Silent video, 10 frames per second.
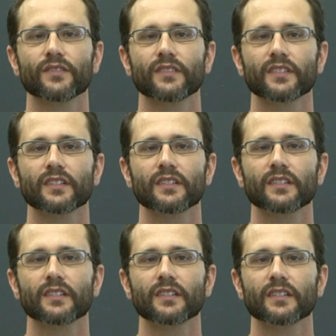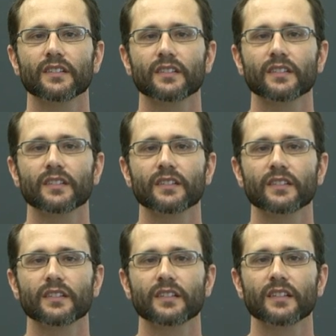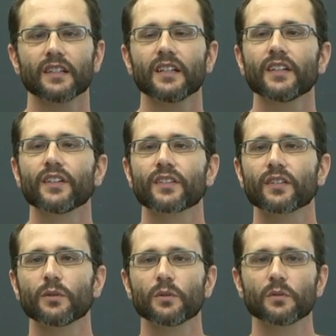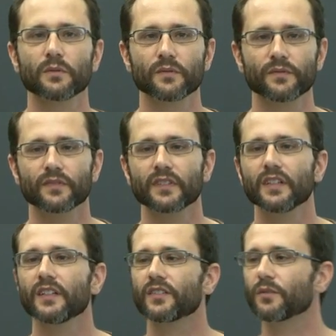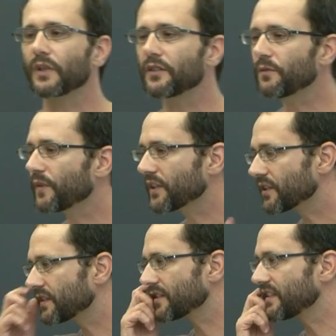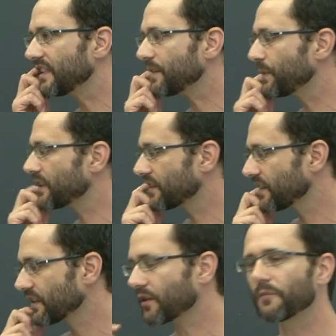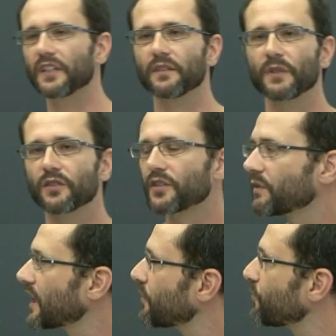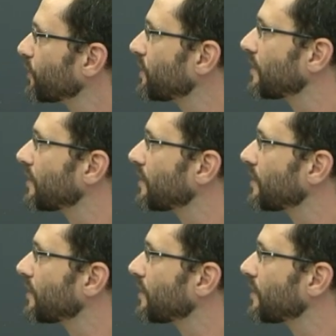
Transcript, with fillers: can I say that it requires so? So random function is a little bit complicated eh, because we kind of want